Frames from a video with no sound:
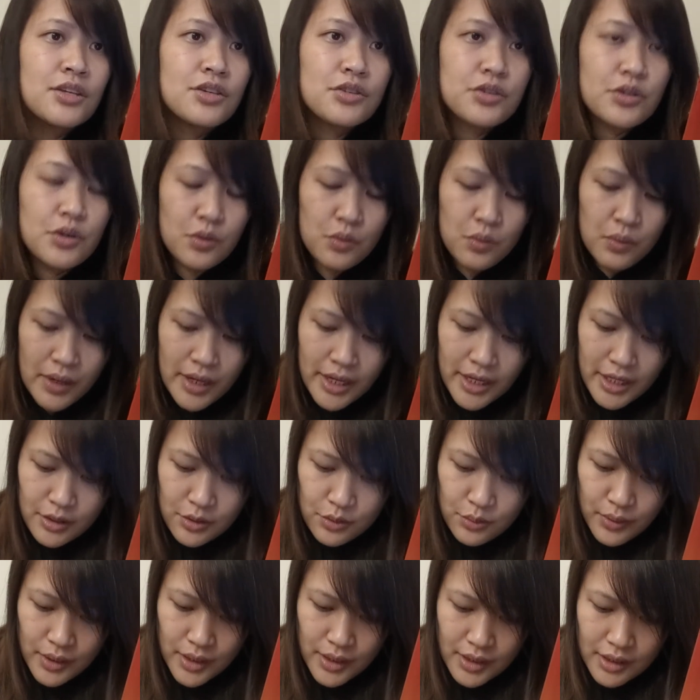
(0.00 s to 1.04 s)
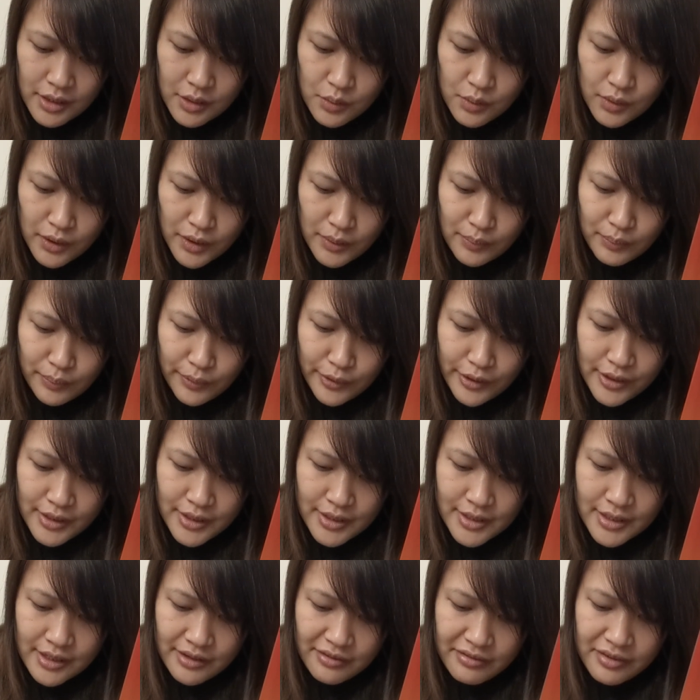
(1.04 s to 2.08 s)
So
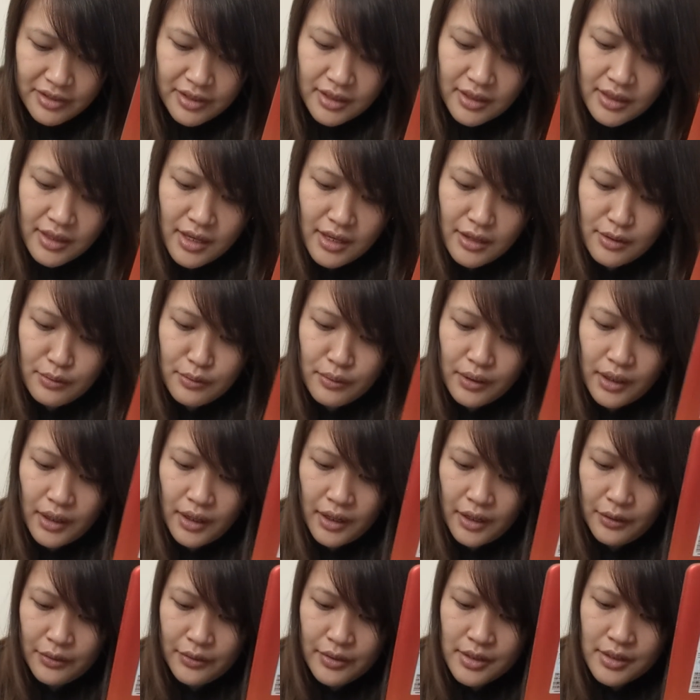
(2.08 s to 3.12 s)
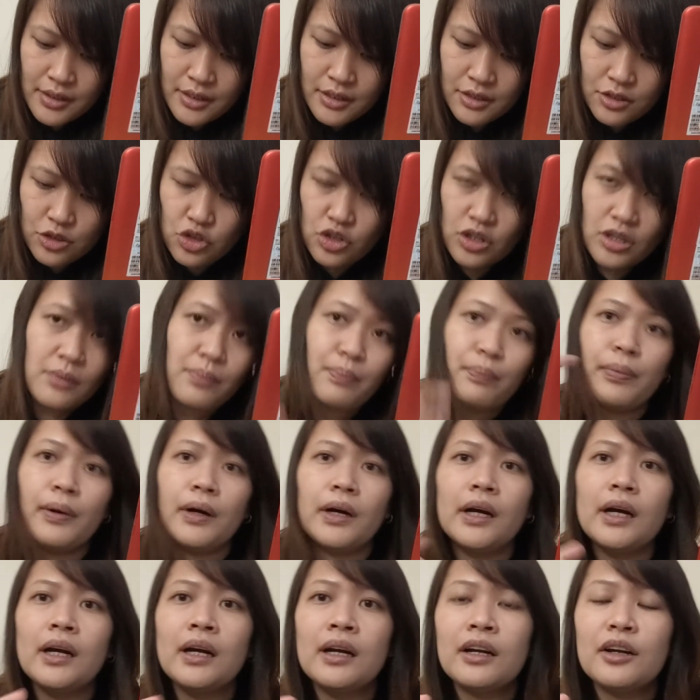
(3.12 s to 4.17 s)
121.17, wow, it's
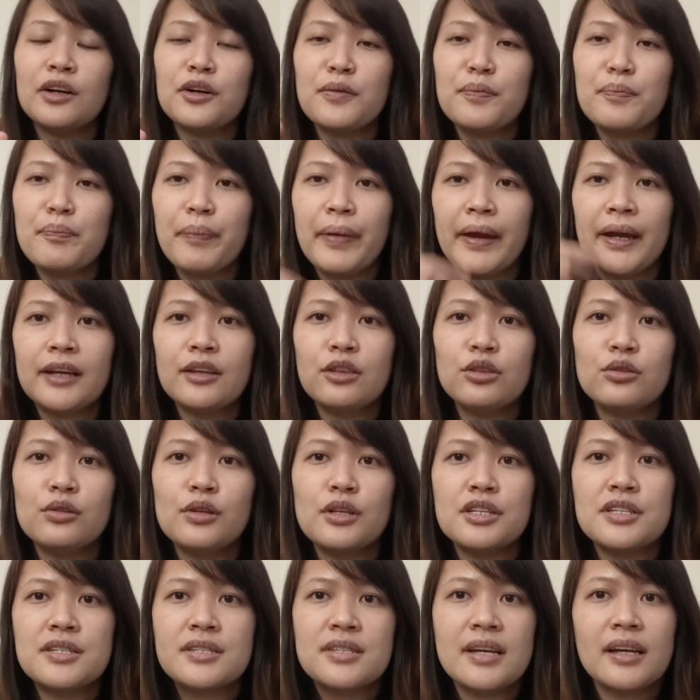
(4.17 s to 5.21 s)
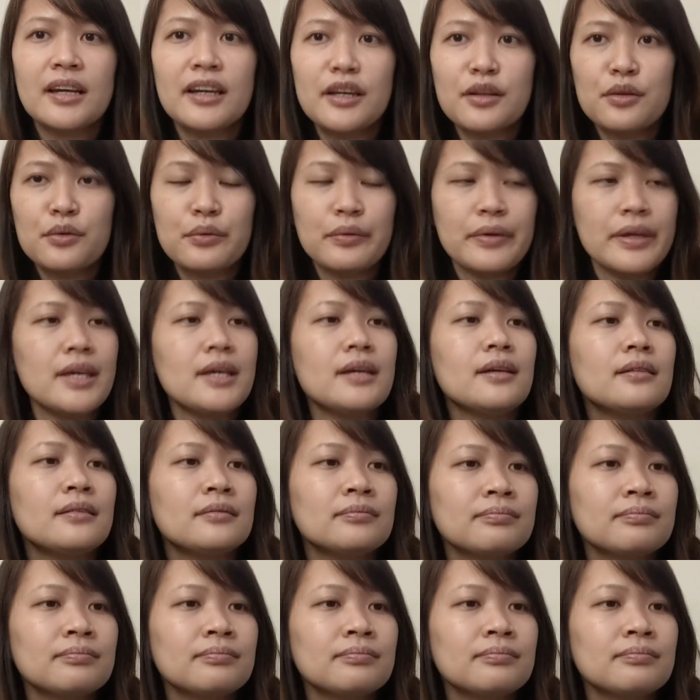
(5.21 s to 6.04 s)
cheaper compared to the second week.